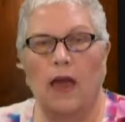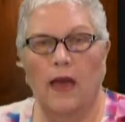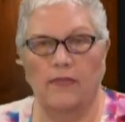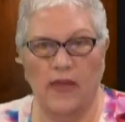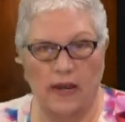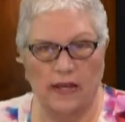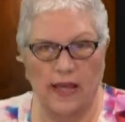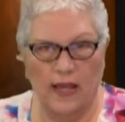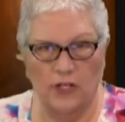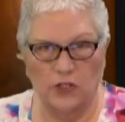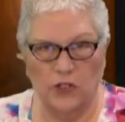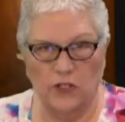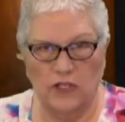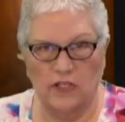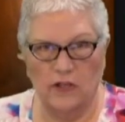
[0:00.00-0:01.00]
then
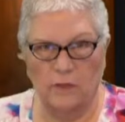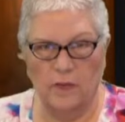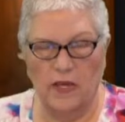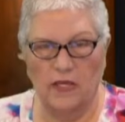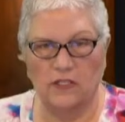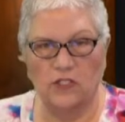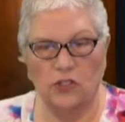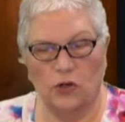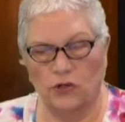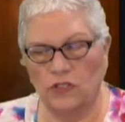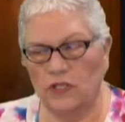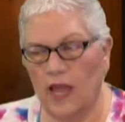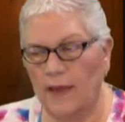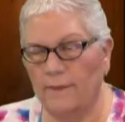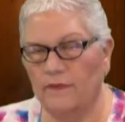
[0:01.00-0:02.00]
occasionally there'll be a certain
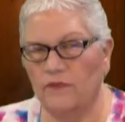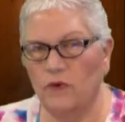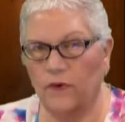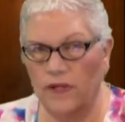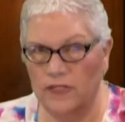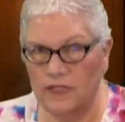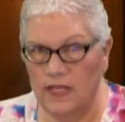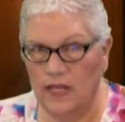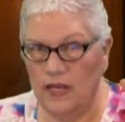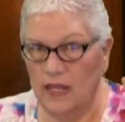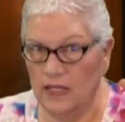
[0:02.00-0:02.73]
type of noise that